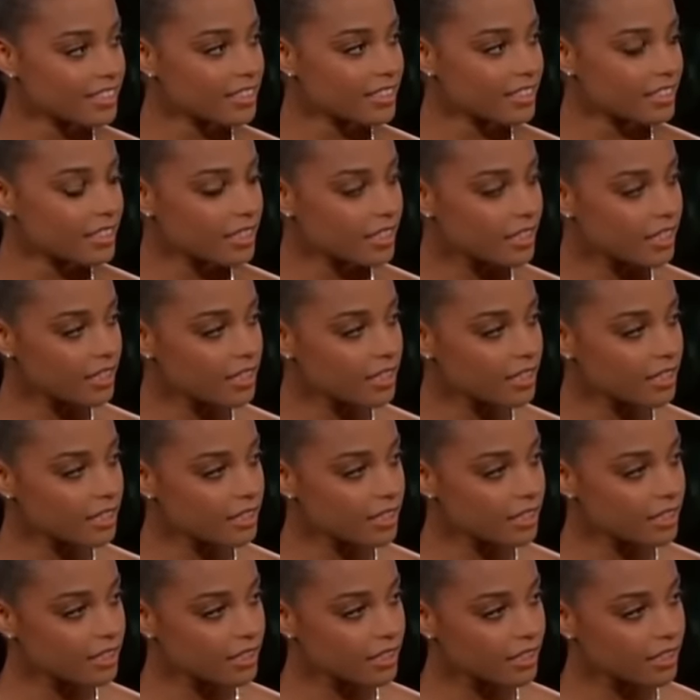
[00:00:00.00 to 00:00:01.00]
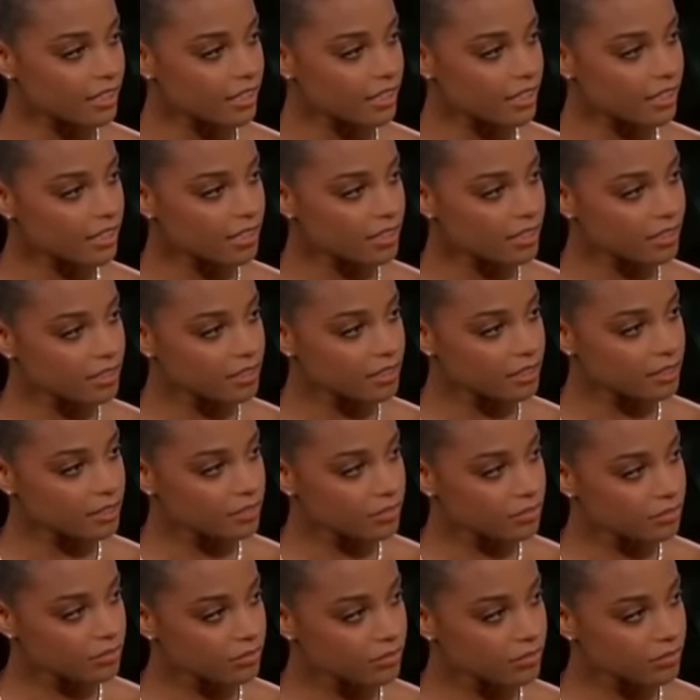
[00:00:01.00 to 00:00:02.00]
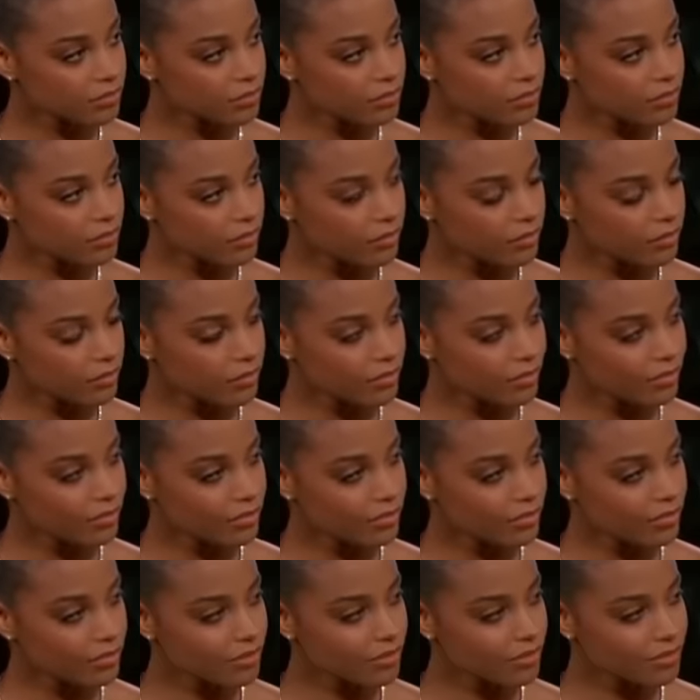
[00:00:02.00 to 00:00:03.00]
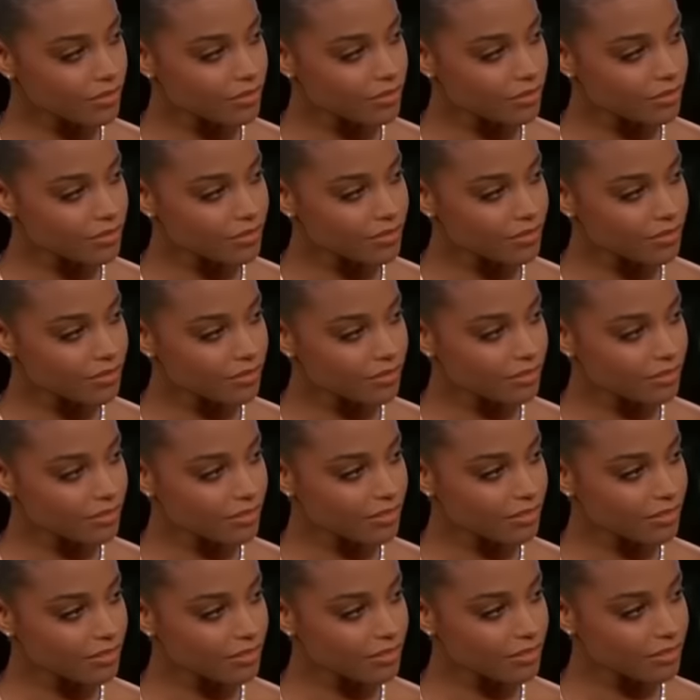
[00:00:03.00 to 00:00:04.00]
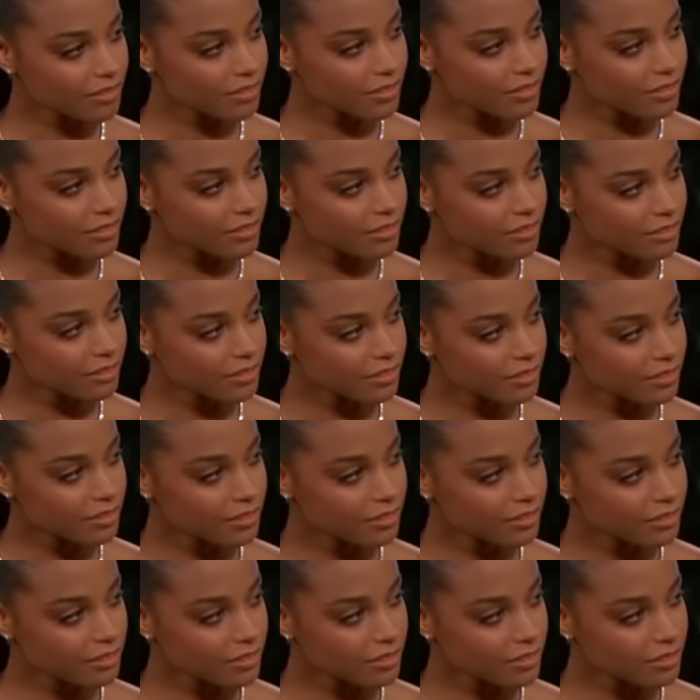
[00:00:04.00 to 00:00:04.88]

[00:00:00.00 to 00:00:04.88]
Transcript: (not speaking)